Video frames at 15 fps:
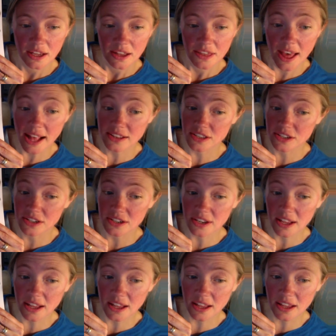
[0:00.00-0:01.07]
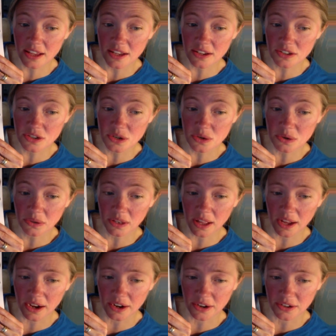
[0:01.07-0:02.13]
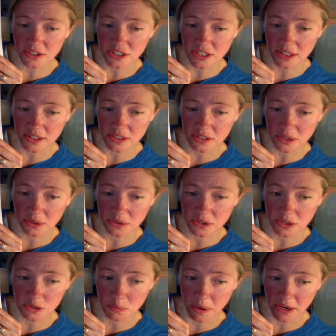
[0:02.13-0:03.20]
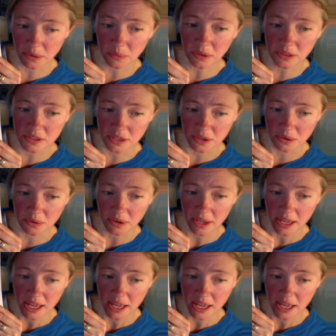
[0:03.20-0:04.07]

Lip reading: "That's none too large," said the soldiers, "but it will do.